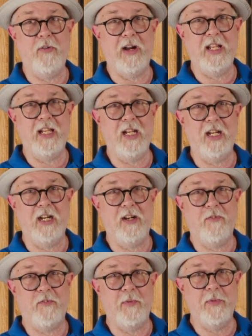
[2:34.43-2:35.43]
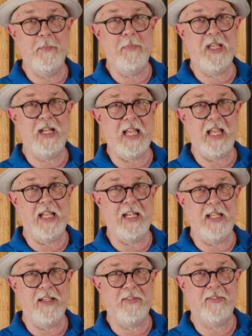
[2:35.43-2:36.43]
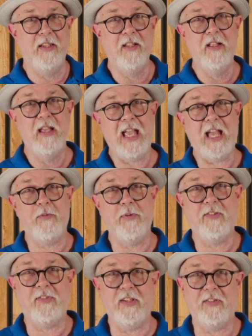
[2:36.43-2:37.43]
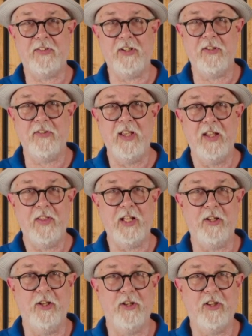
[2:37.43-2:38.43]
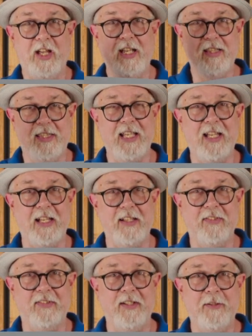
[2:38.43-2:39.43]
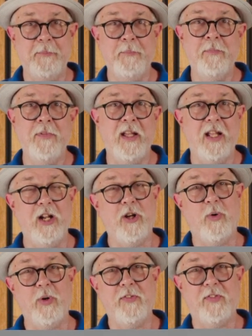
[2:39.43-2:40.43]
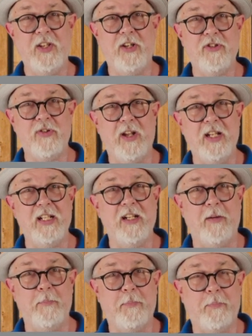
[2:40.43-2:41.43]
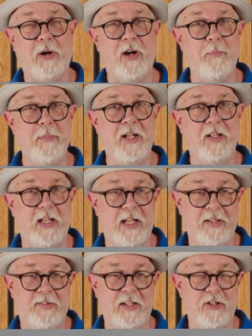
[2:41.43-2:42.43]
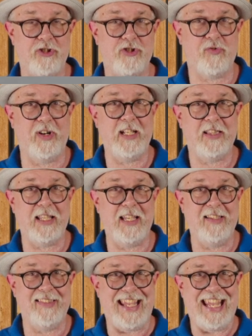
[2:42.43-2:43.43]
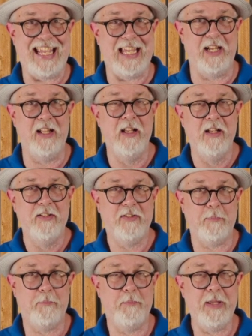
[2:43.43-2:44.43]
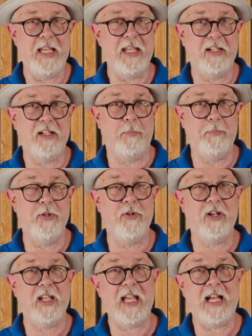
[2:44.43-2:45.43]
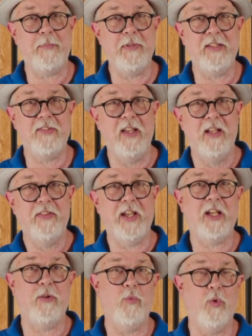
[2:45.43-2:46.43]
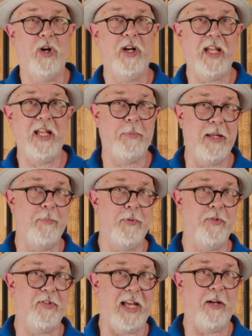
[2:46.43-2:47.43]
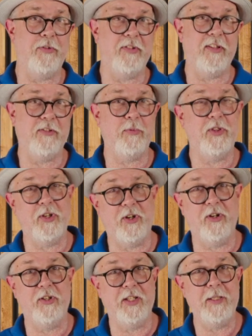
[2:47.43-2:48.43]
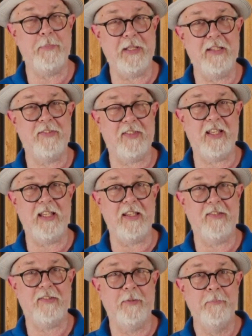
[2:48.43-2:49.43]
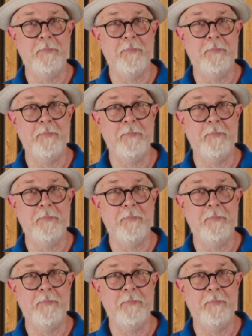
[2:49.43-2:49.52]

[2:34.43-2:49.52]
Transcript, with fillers: right here from the mid-80s, had resistors that look like this. And of course, they're trying to compartmentalize and shrink things in to be in computer cabinets that could work in people's houses with the early PCs.